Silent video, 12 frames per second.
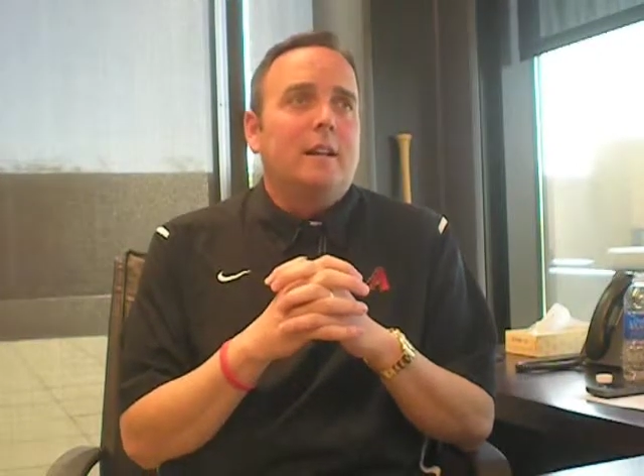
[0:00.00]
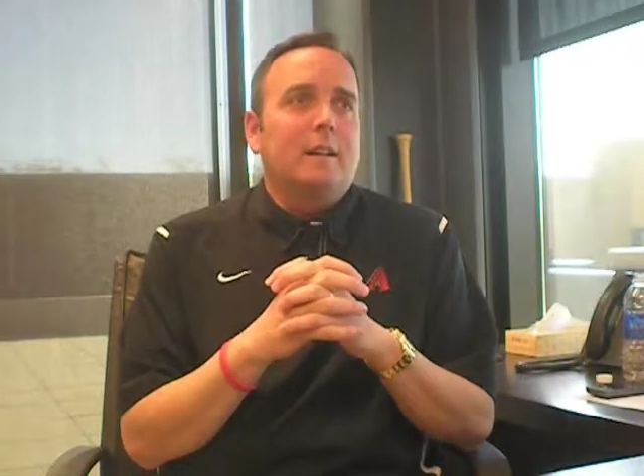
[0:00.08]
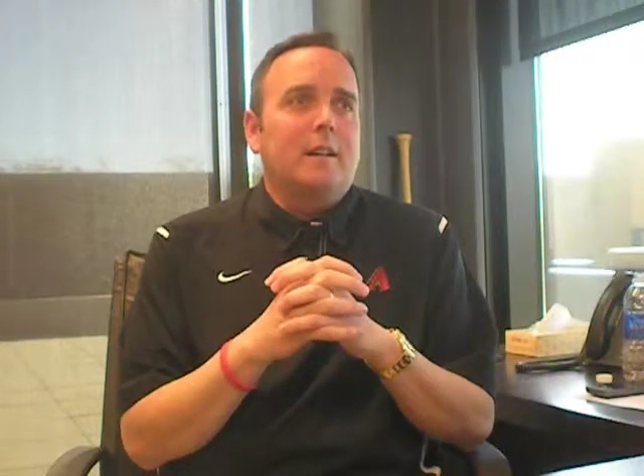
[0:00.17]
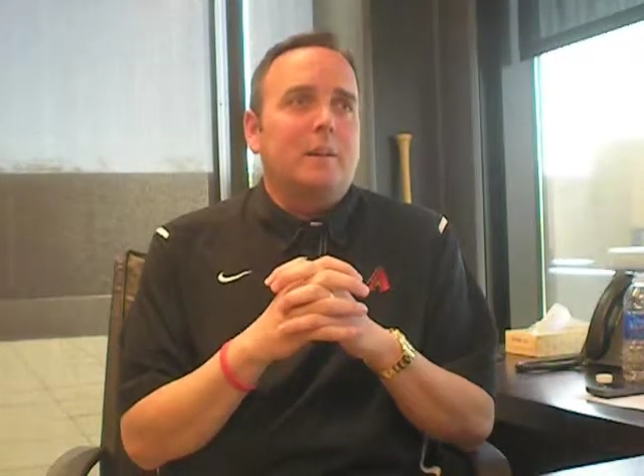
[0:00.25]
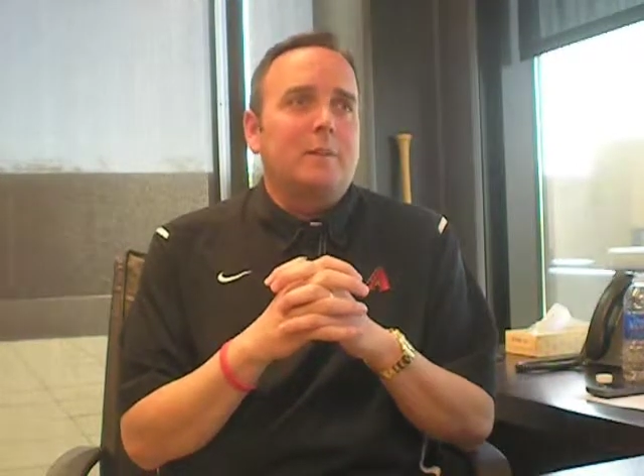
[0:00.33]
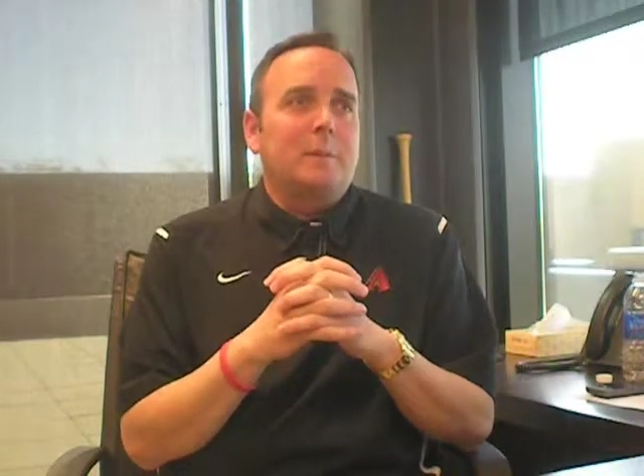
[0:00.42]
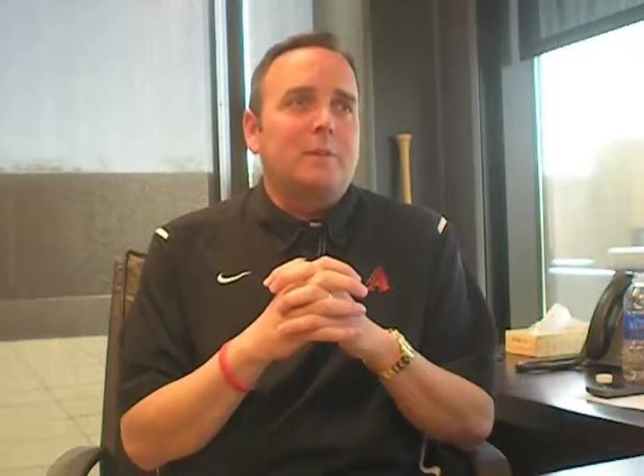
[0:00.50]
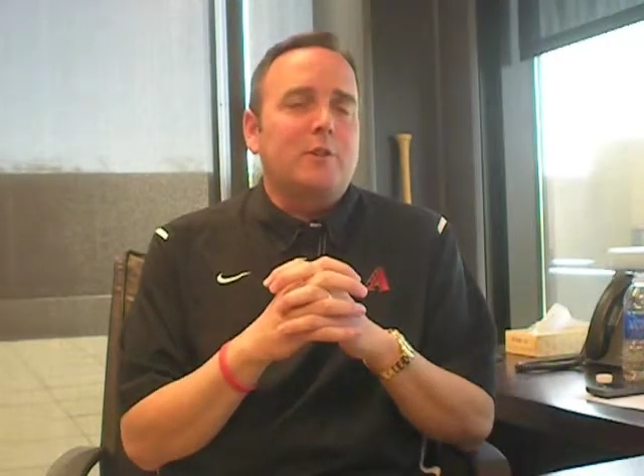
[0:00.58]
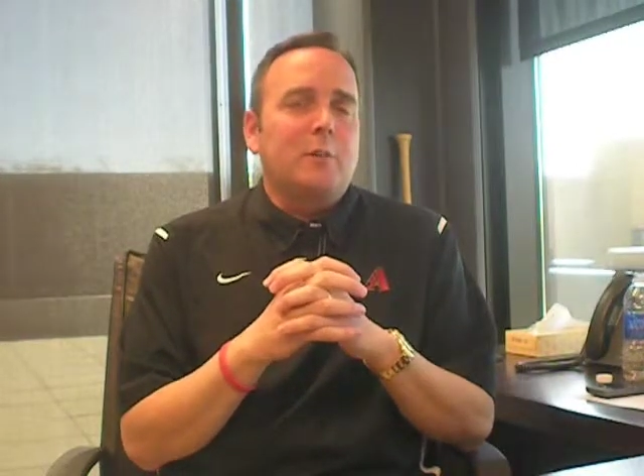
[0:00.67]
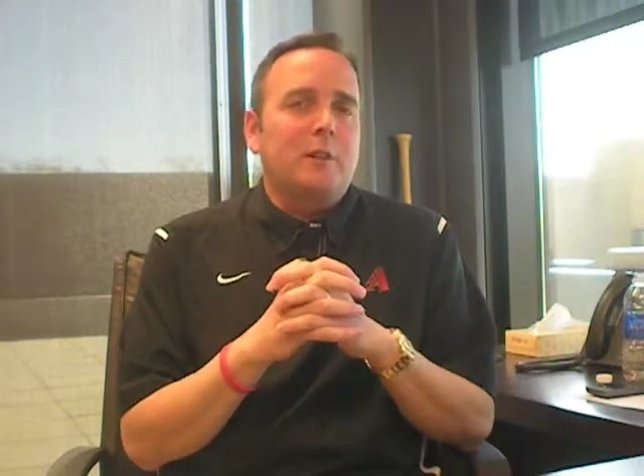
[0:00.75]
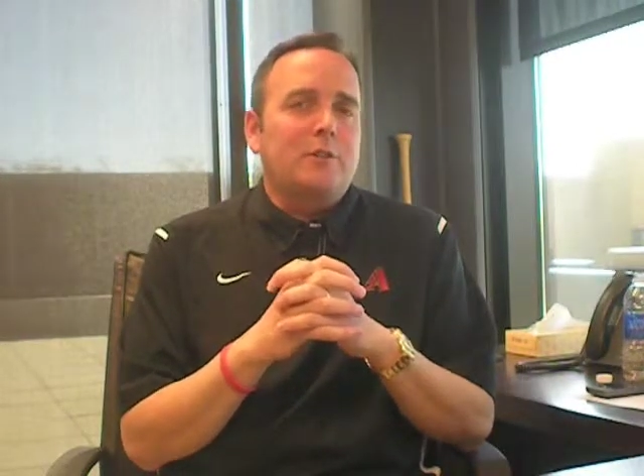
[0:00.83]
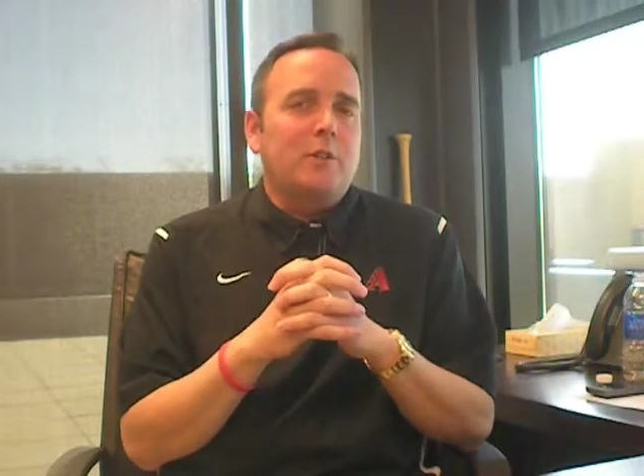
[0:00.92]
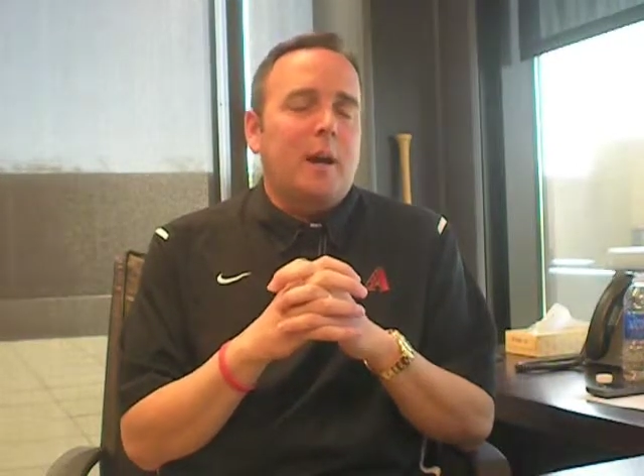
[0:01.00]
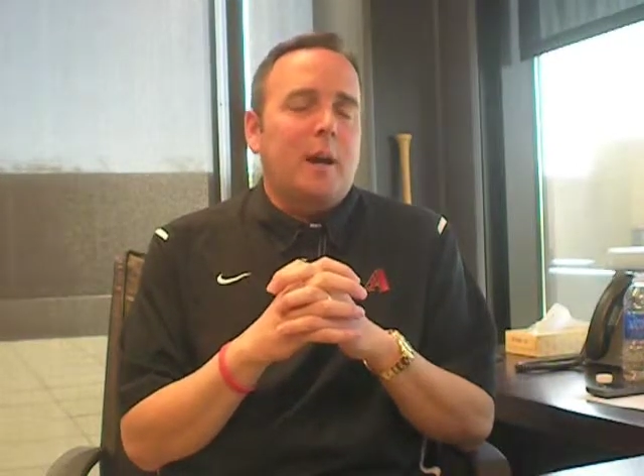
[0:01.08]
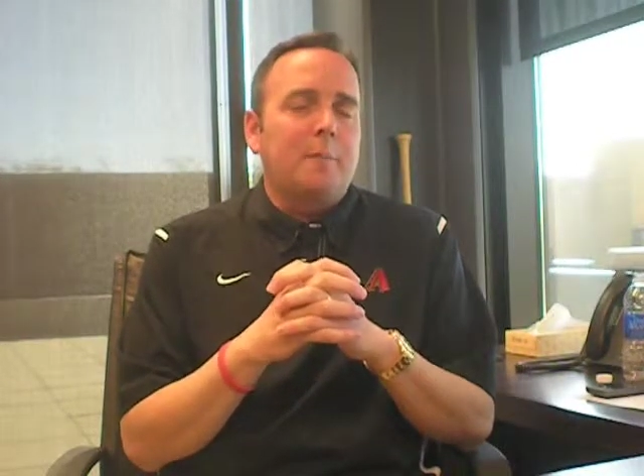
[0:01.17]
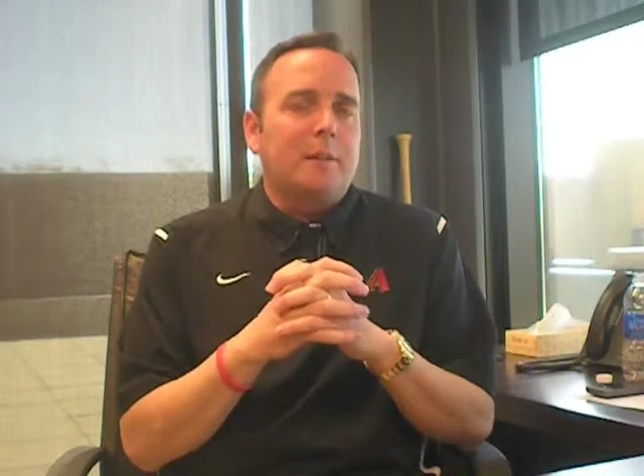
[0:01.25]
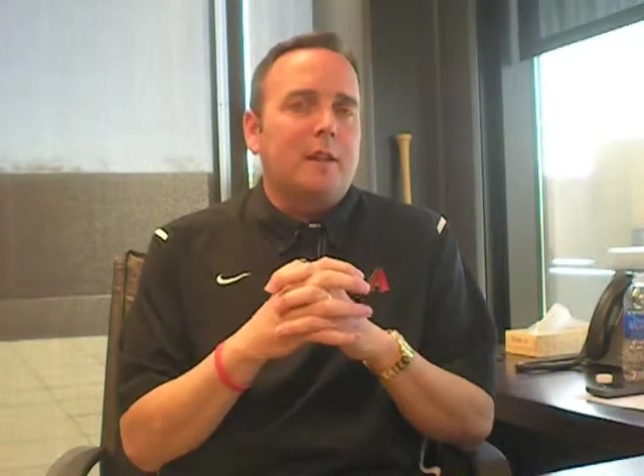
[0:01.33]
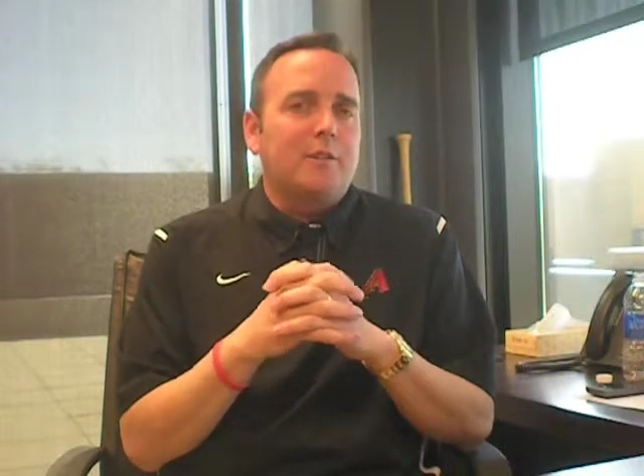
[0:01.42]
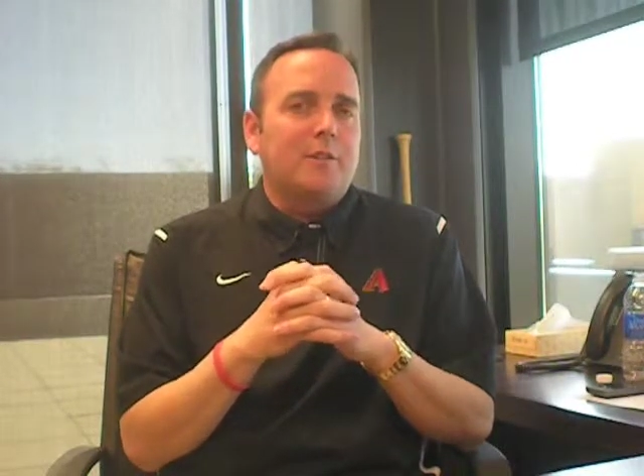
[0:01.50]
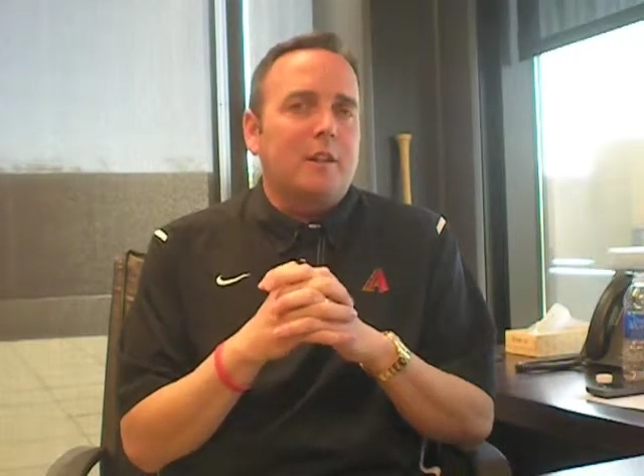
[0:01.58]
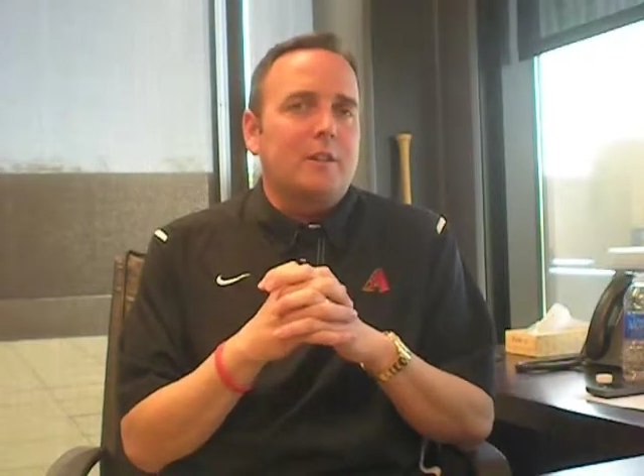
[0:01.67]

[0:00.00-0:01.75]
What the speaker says: You know, I spent so much time in Los